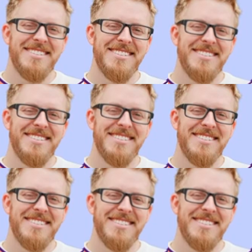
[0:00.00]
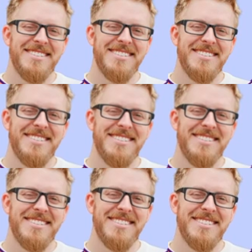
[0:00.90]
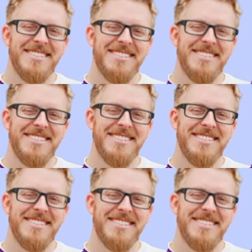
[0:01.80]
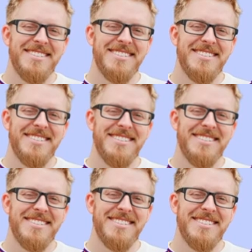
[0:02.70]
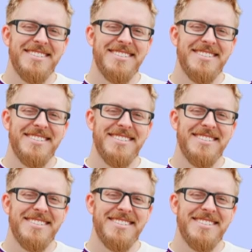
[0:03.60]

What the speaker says: The person shown says nothing.